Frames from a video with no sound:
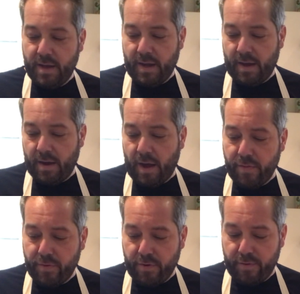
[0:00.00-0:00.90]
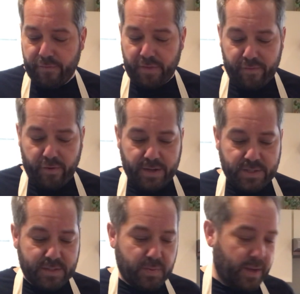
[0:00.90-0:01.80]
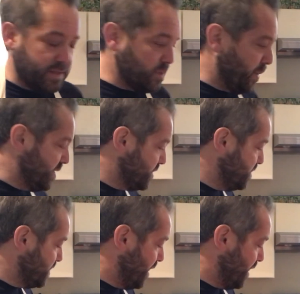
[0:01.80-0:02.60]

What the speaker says: other flavorings and spices,